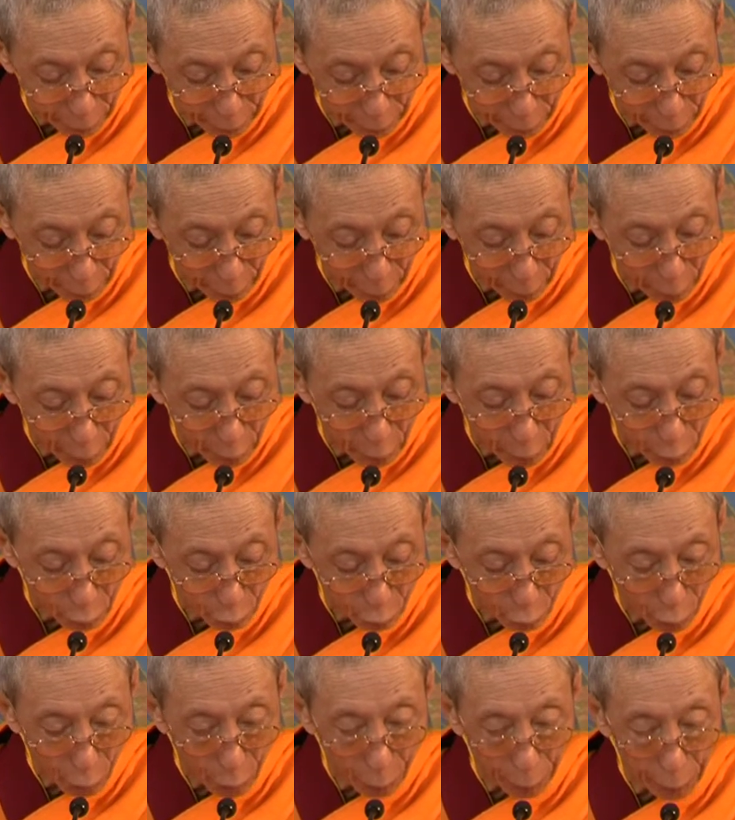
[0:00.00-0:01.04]
Sangha
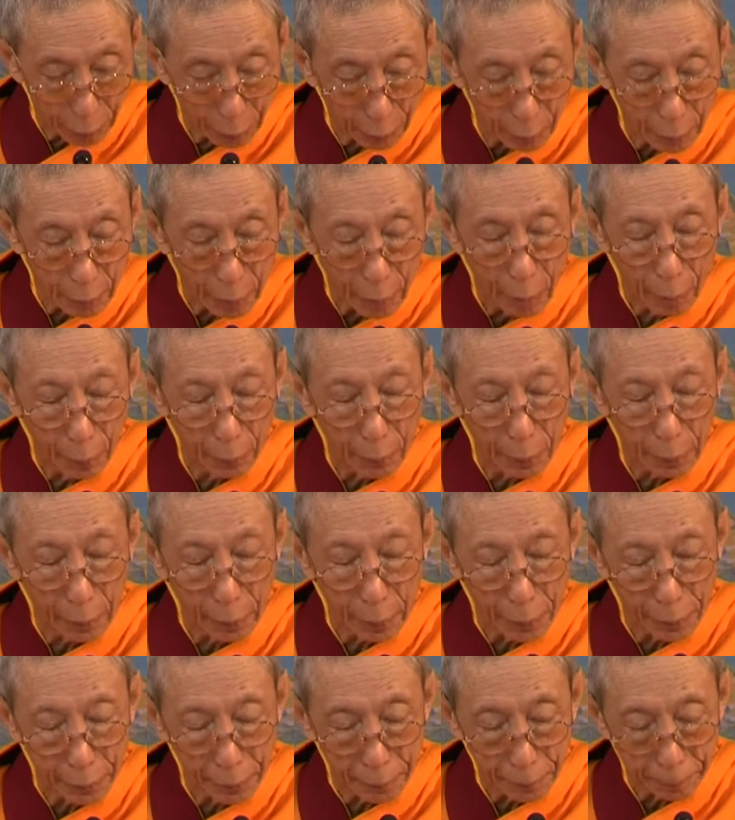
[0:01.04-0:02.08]
throughout our
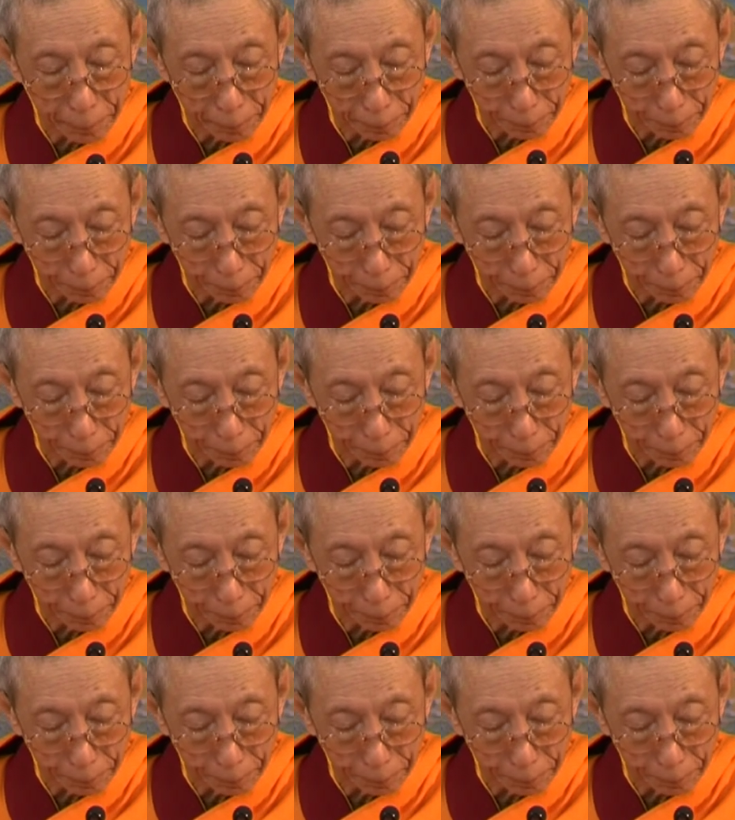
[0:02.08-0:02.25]
life.